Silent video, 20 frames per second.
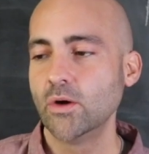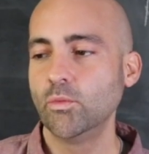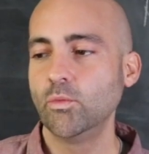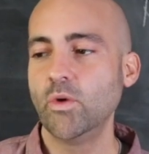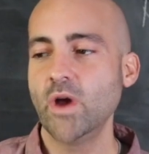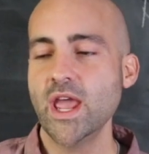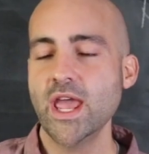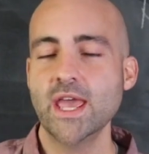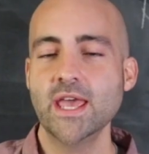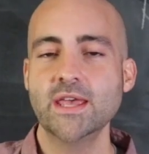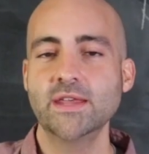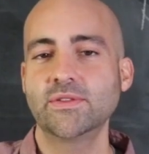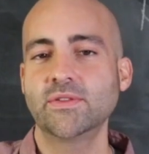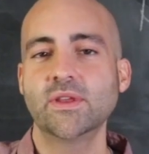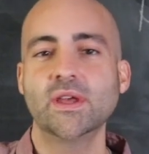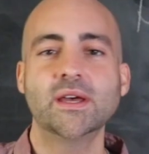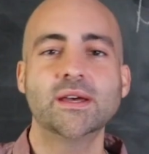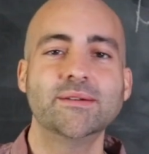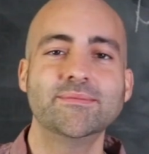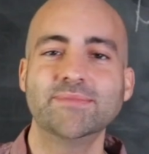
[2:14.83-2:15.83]

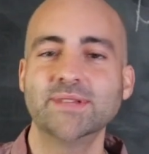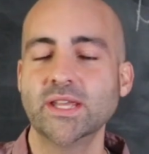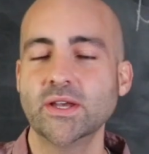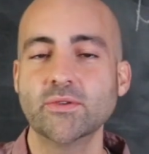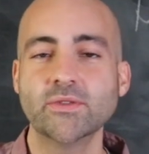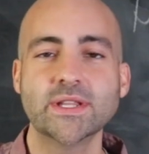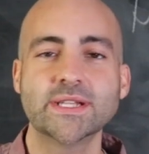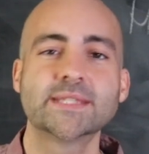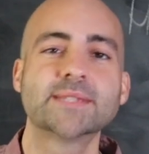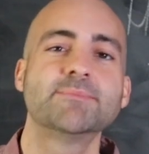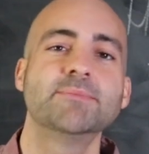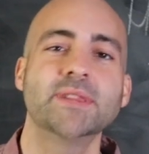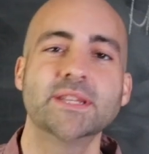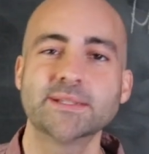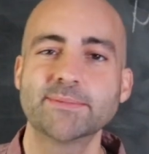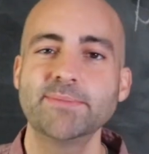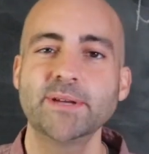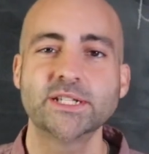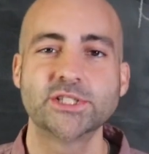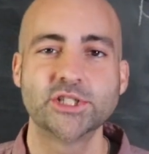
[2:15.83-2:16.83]
with, um, you know, let's,
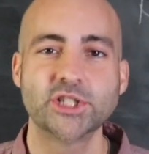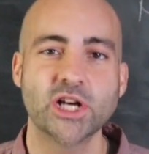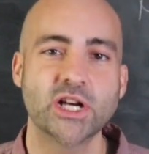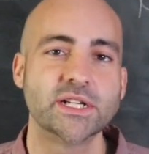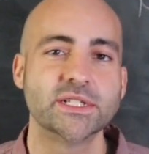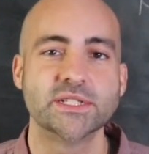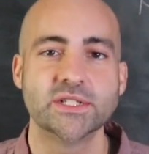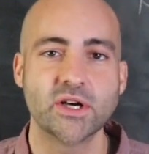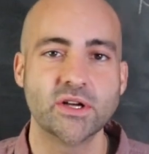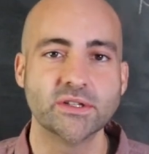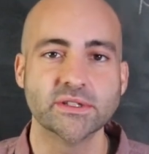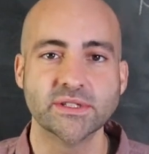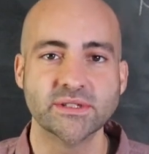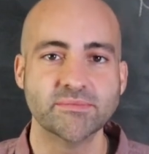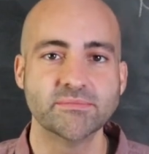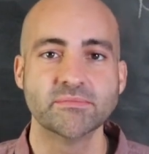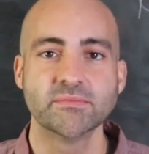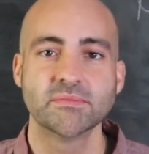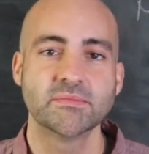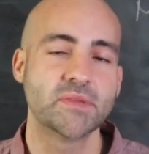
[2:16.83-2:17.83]
let's pick John Dalton.
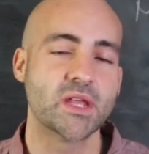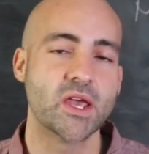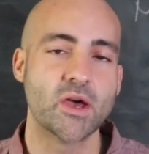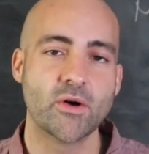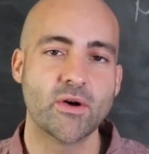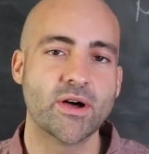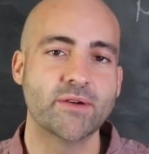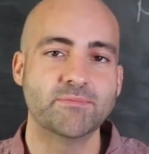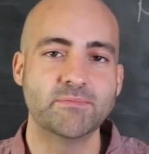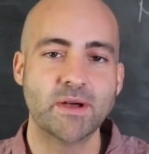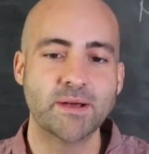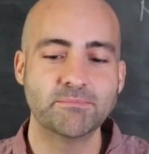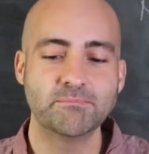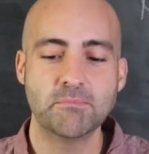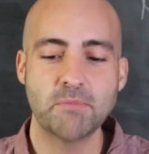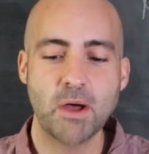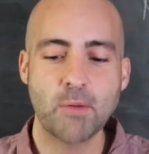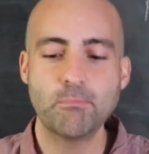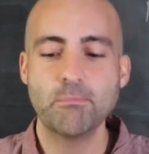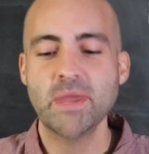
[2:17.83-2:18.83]
You know,
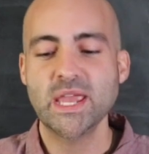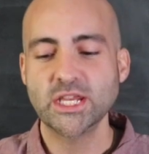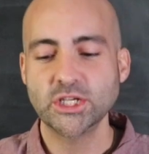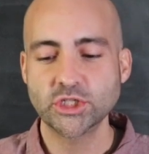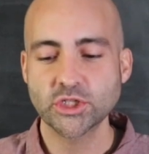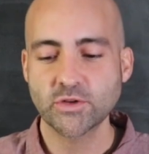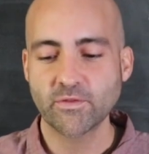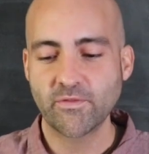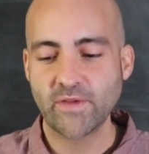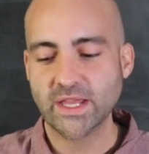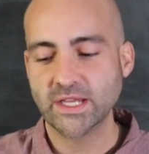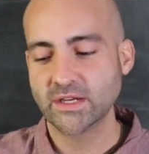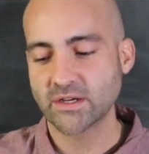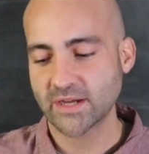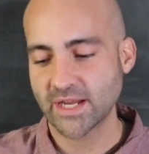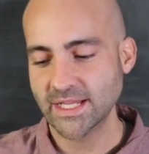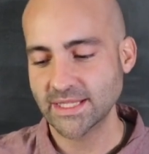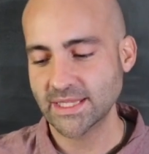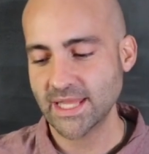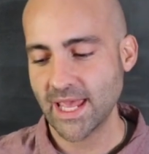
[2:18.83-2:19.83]
a, a major figure
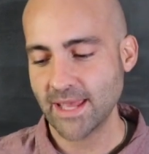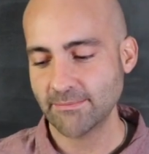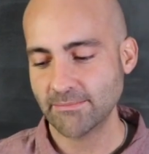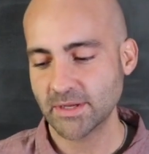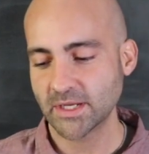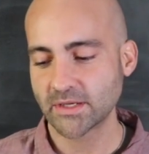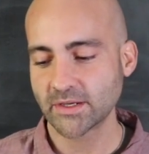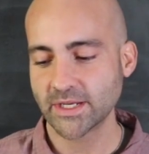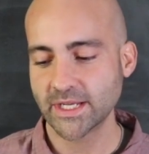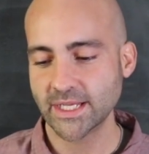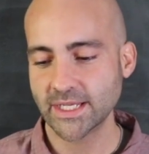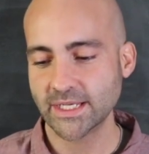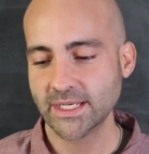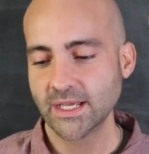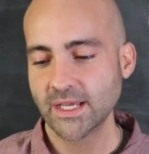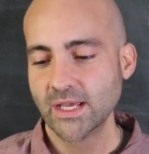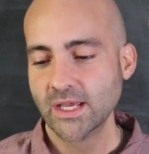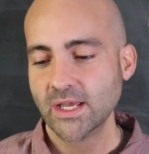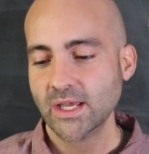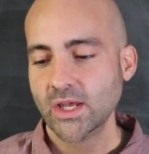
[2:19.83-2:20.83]
in that period
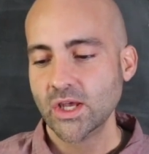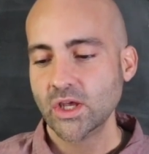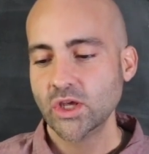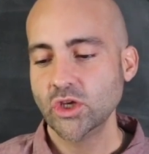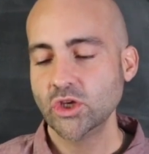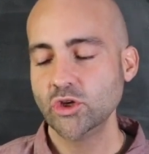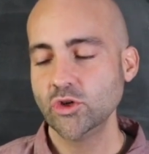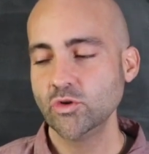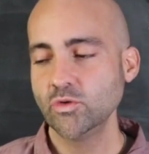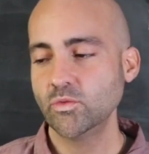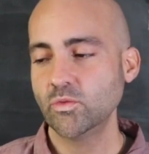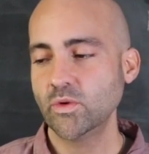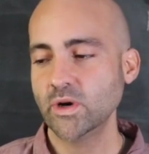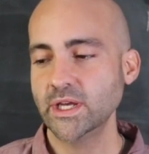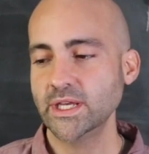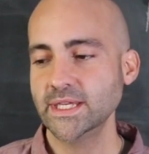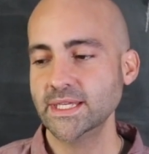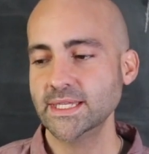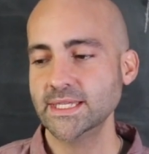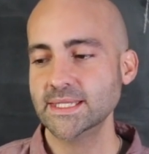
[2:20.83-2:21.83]
who
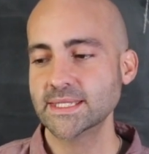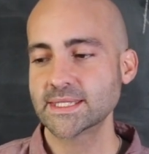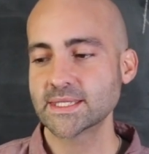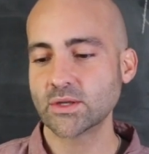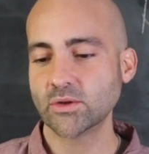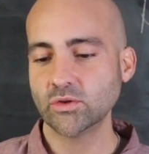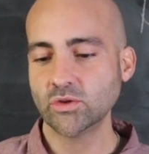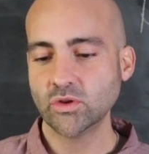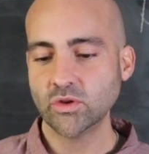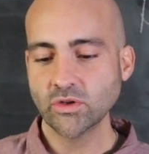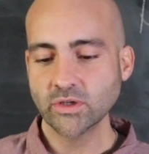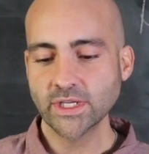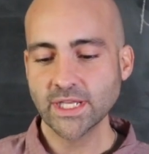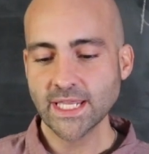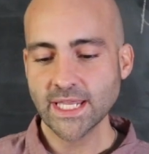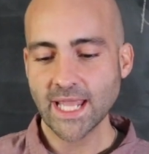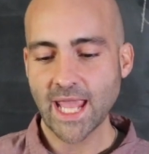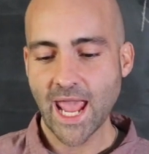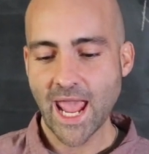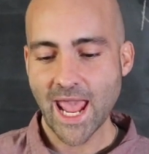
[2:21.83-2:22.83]
was
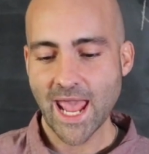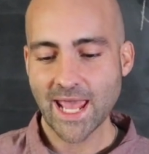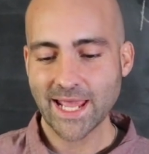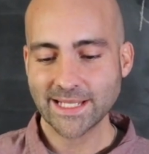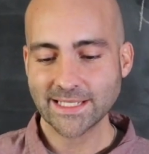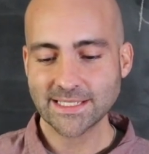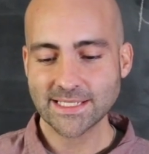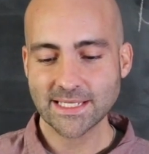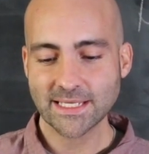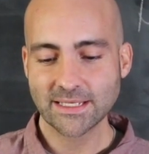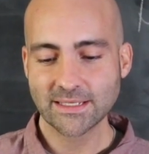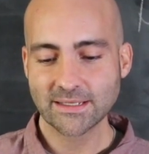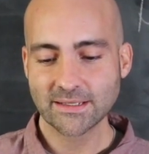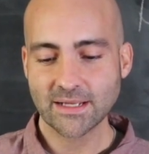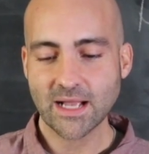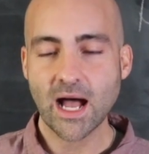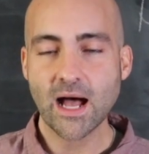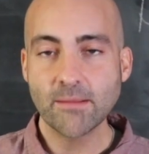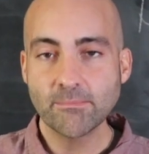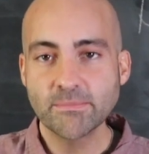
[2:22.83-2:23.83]
looking at
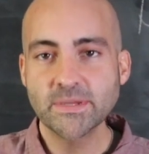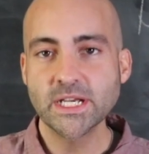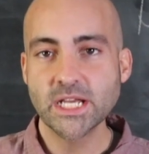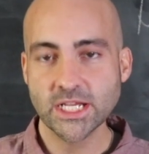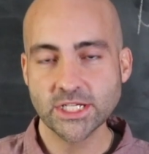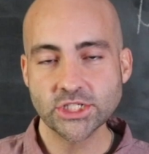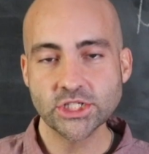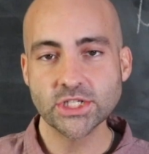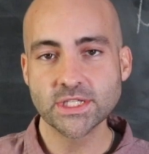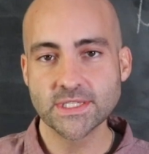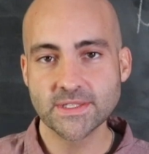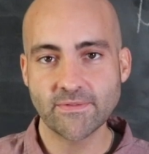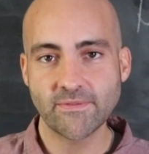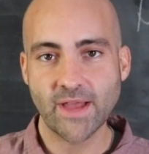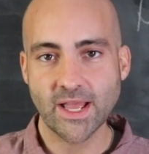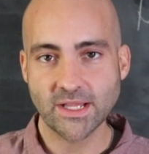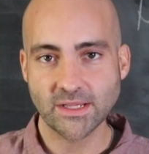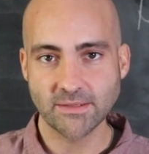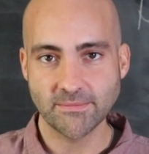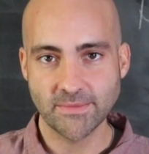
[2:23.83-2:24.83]
combinations of
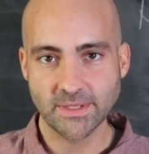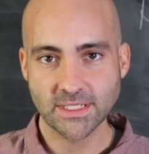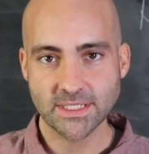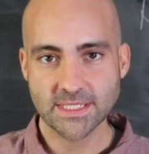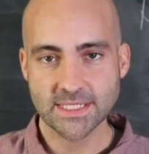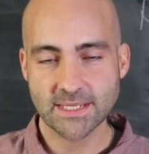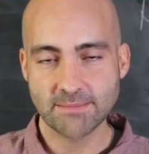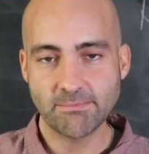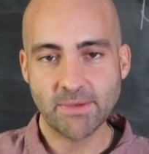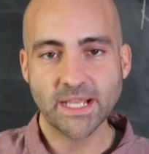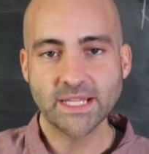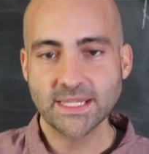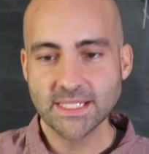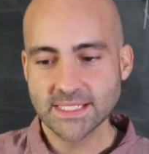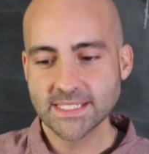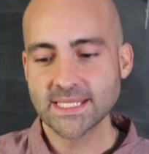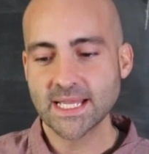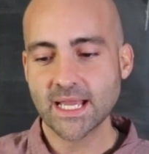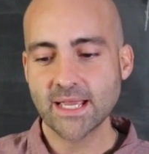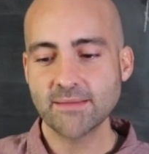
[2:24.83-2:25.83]
elements. And by
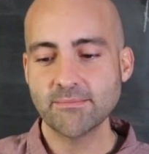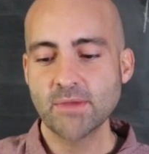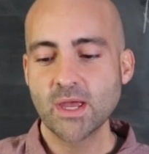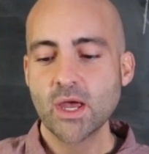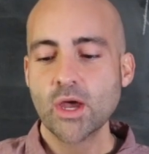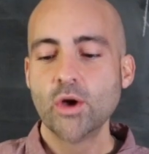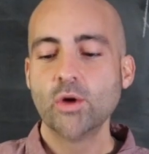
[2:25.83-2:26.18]
this time,